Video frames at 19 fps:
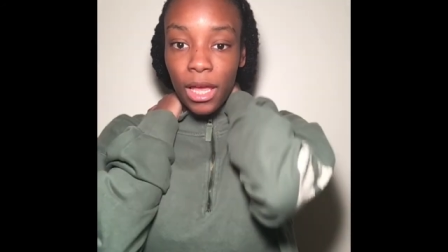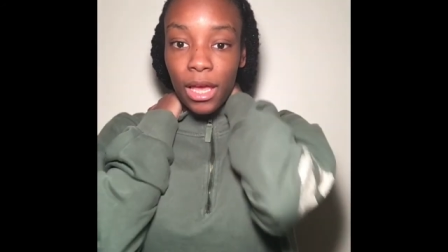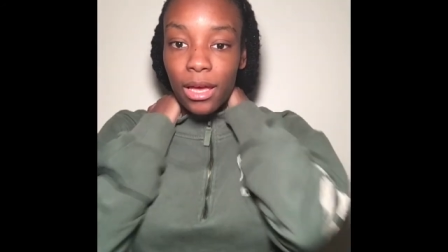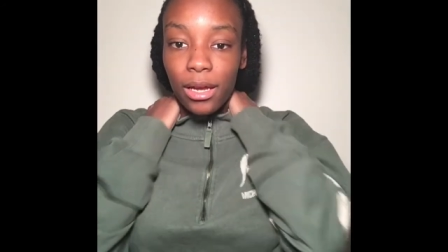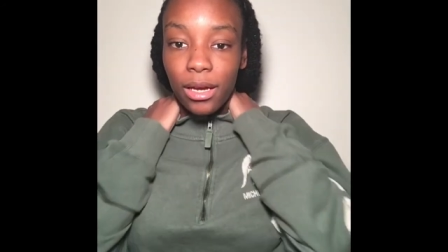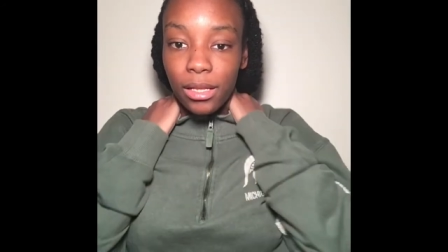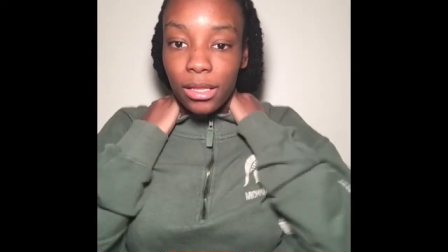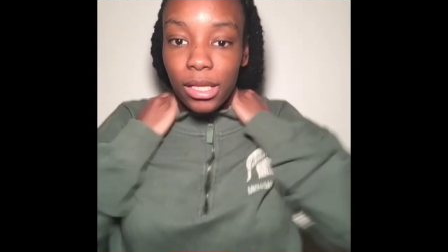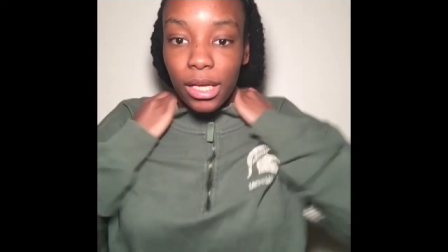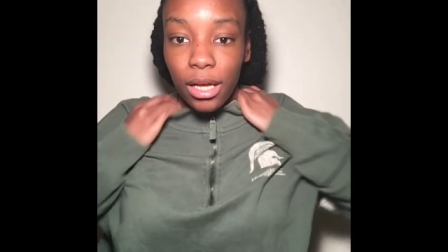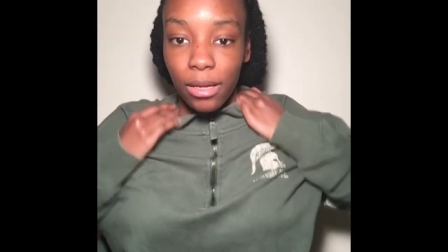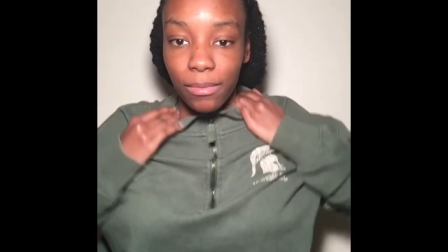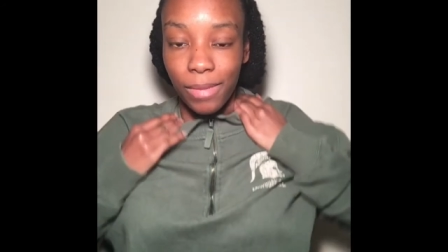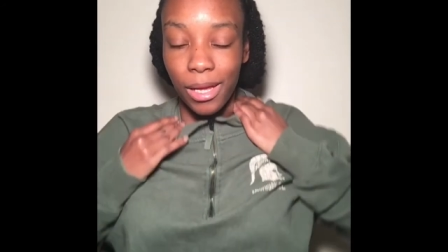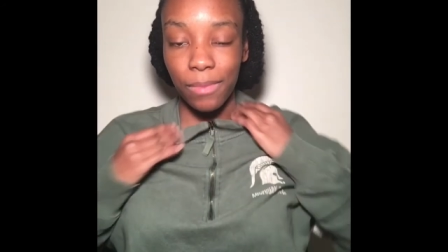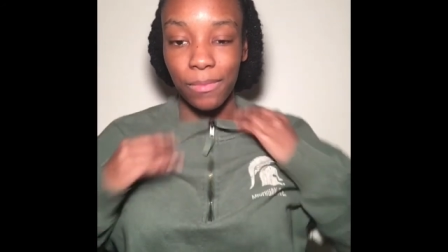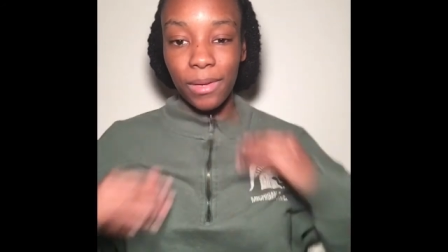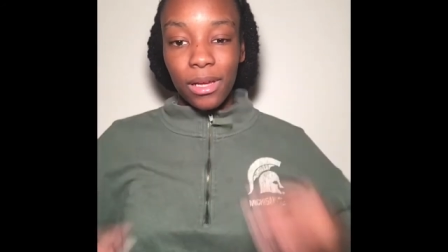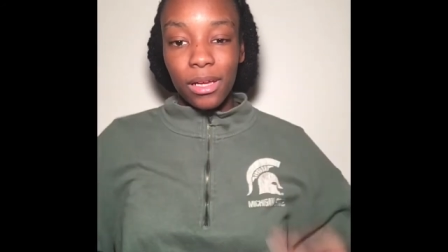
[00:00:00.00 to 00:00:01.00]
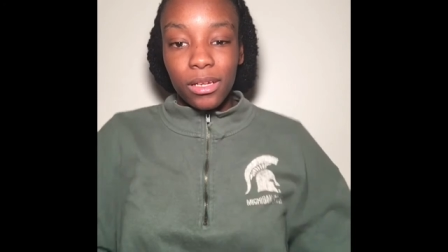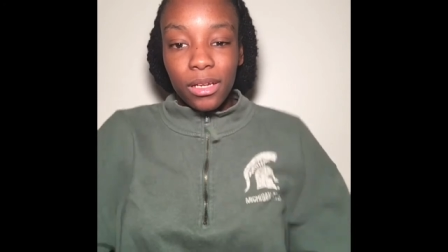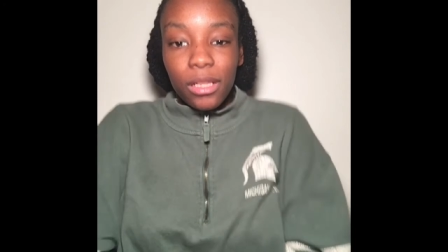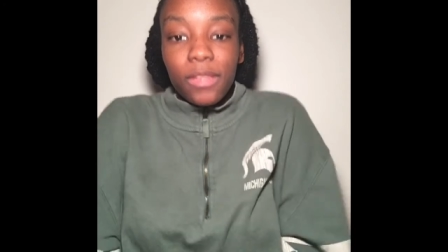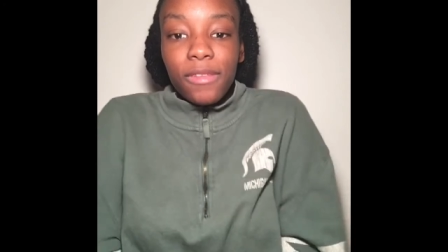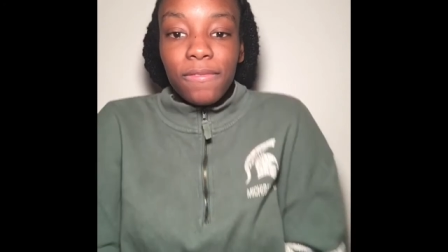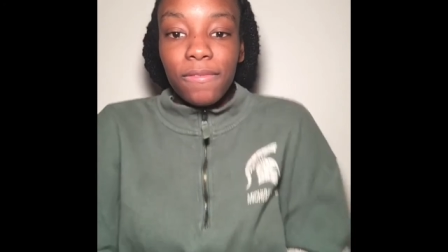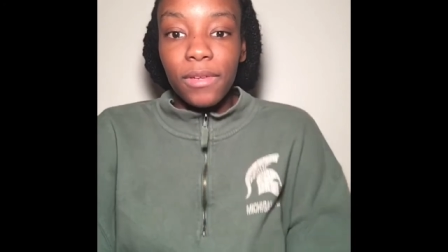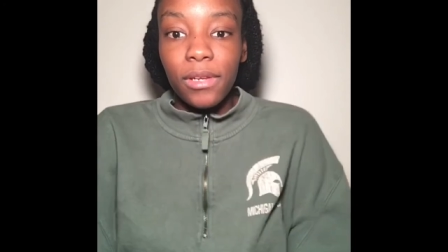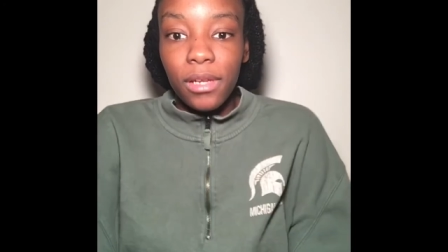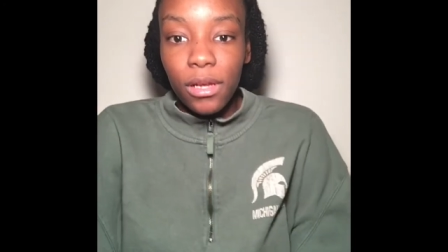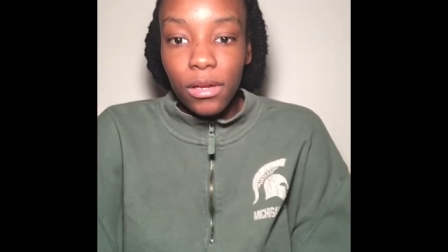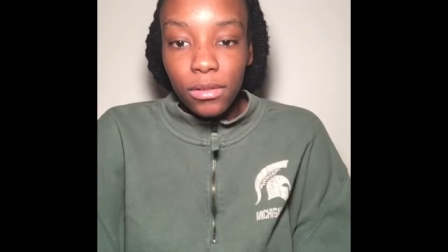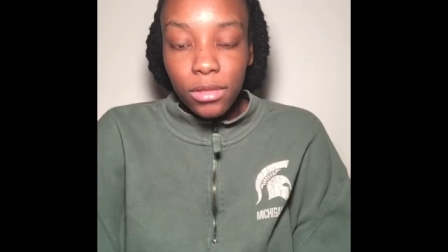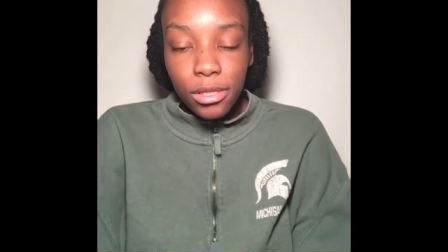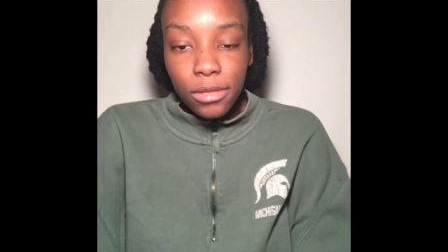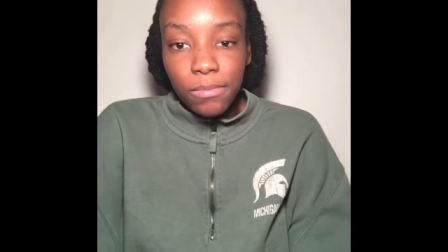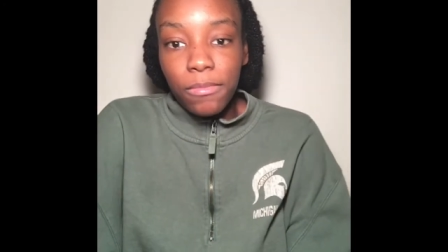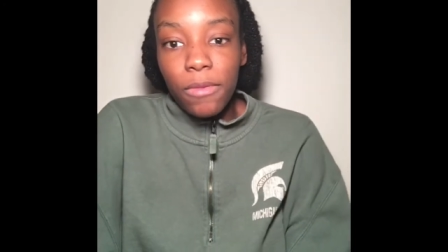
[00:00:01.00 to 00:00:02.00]
And I think I might make another video
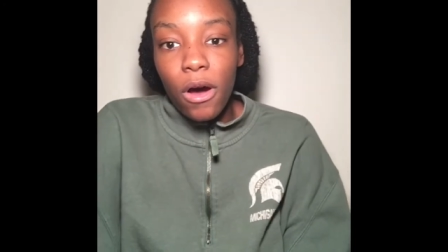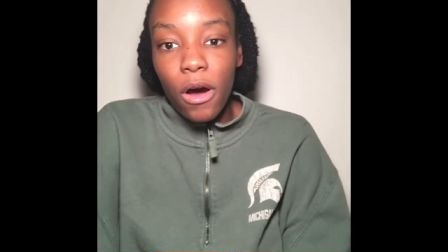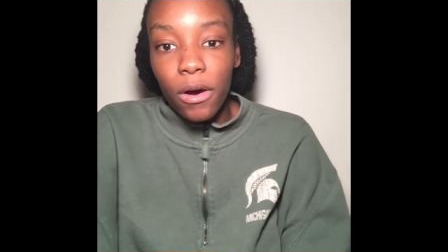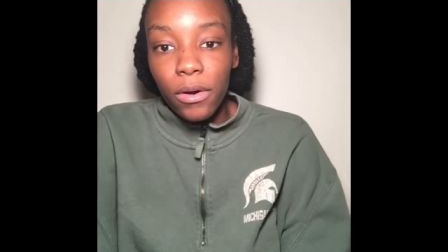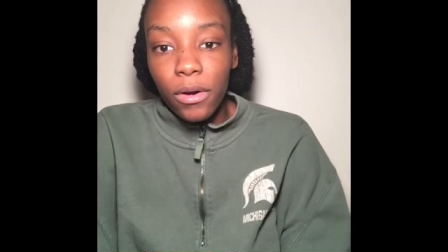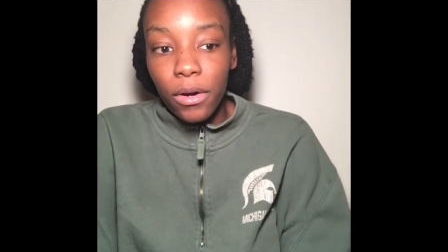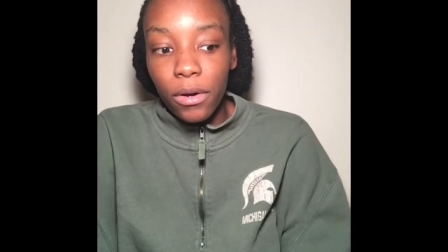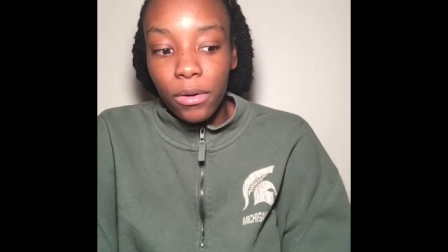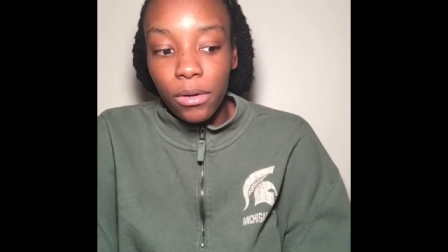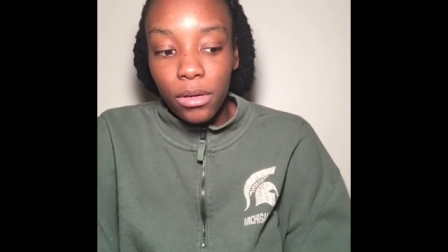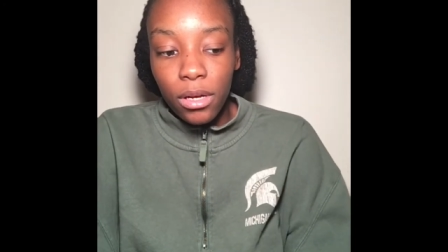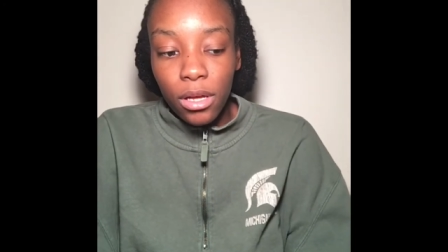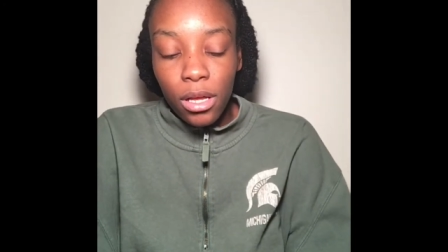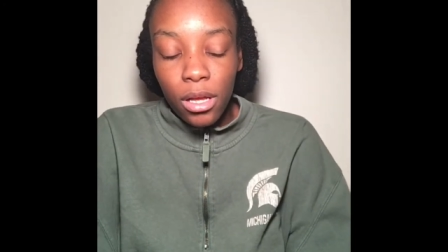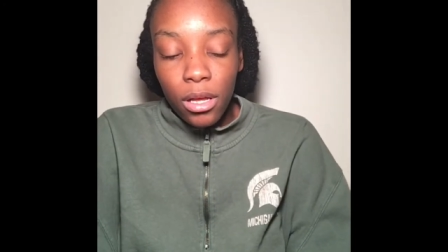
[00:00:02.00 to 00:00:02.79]
tomorrow.